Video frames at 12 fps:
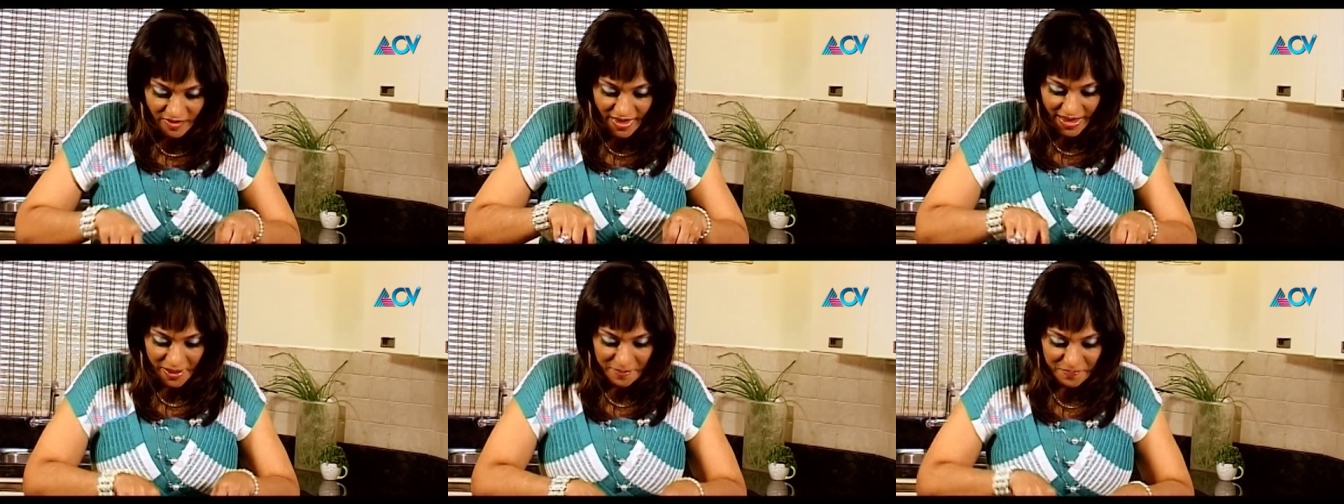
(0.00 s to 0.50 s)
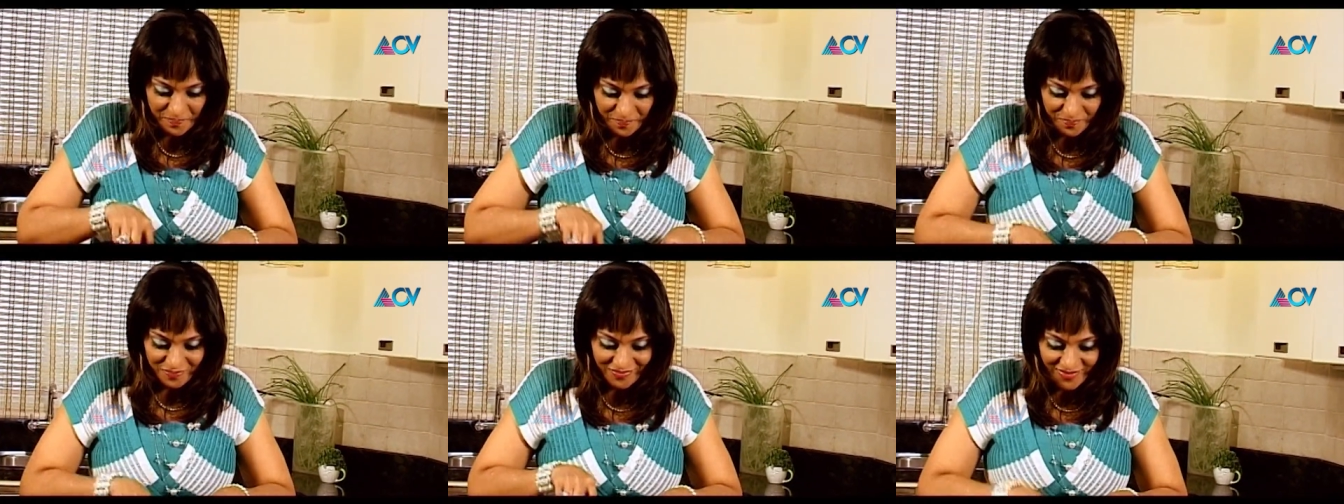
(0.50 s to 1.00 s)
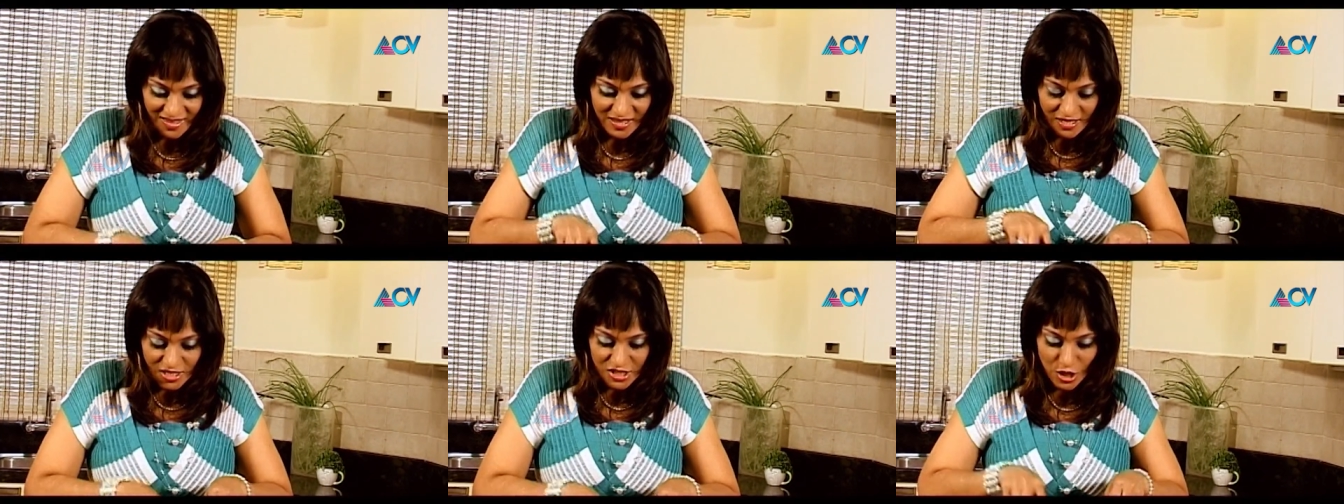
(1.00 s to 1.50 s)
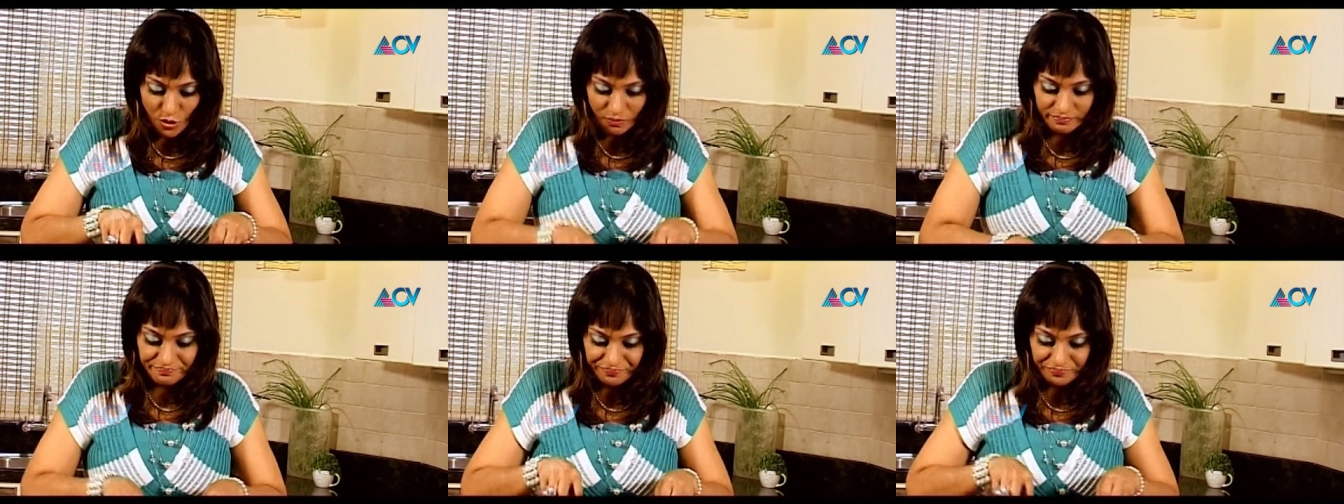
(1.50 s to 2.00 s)
There.
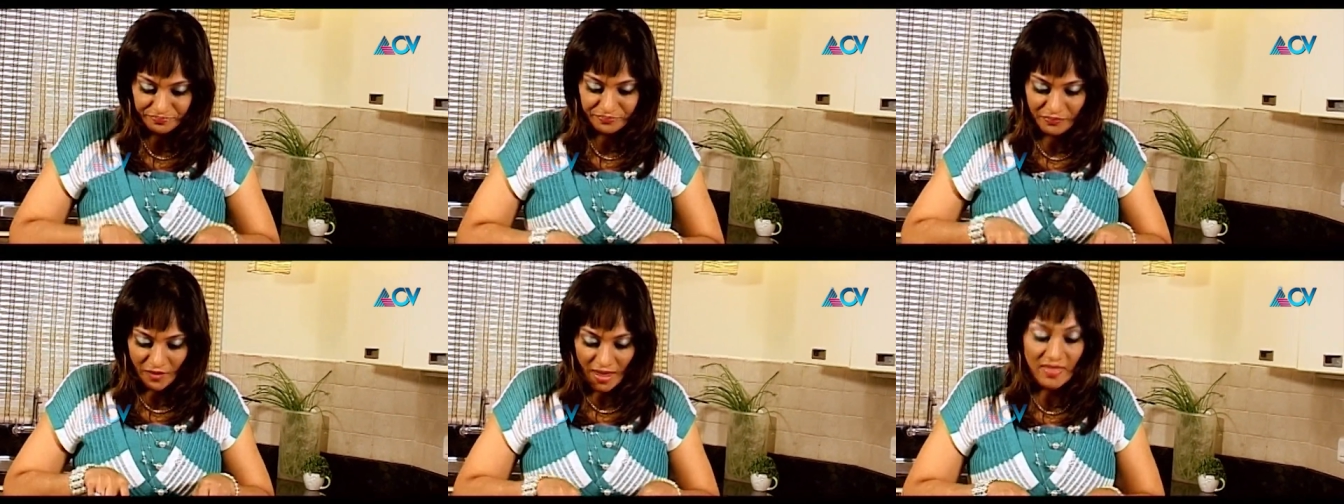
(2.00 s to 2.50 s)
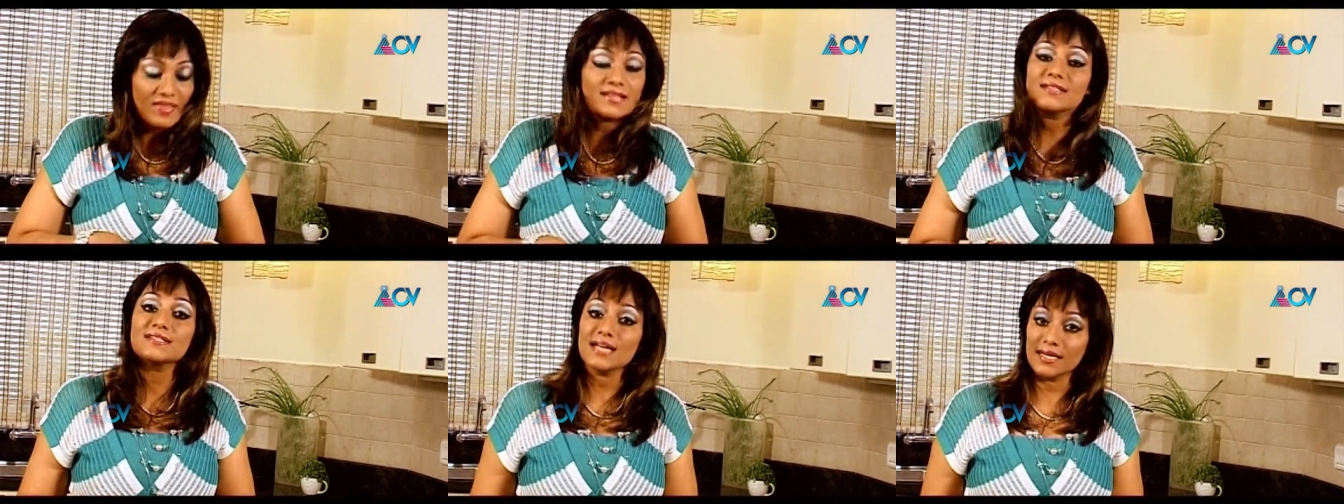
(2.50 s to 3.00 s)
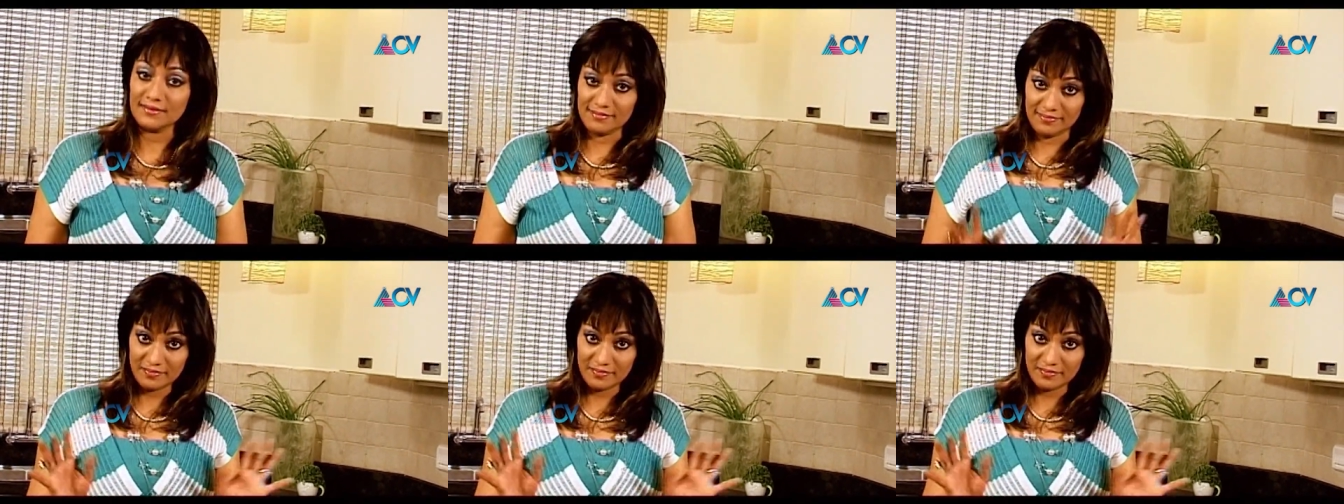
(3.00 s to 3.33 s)
So this is done.